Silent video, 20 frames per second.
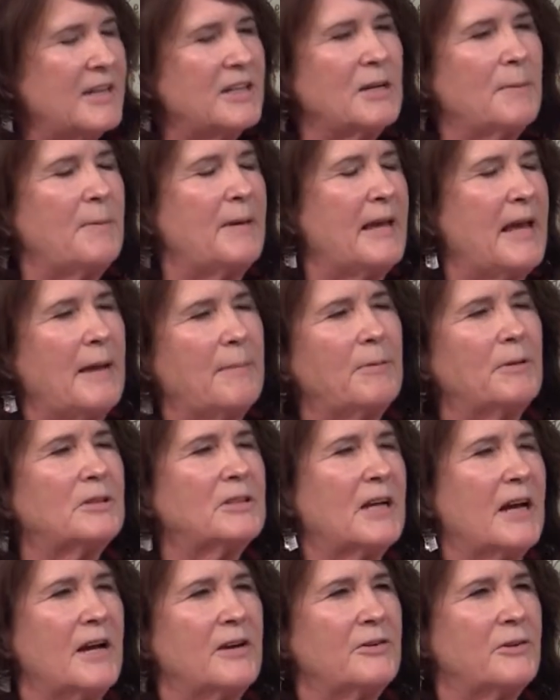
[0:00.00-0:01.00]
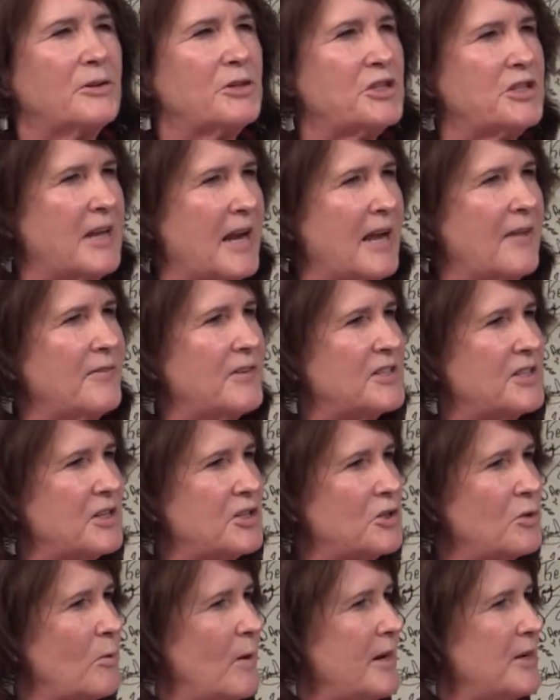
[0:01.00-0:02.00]
to be able to understand the
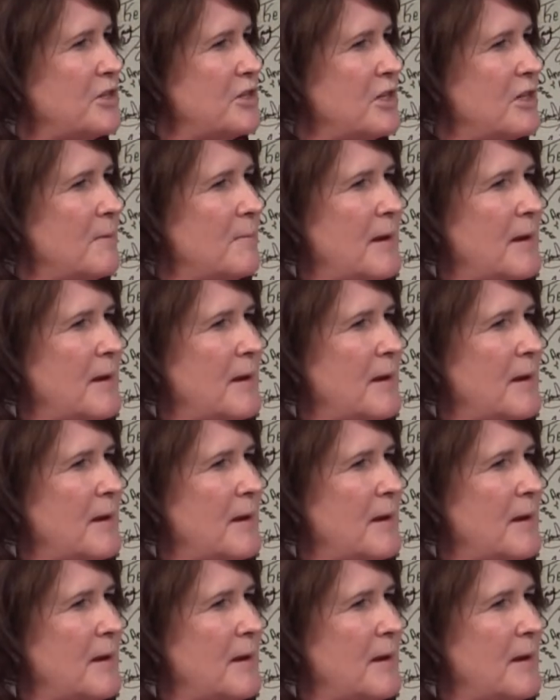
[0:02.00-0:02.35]
situation,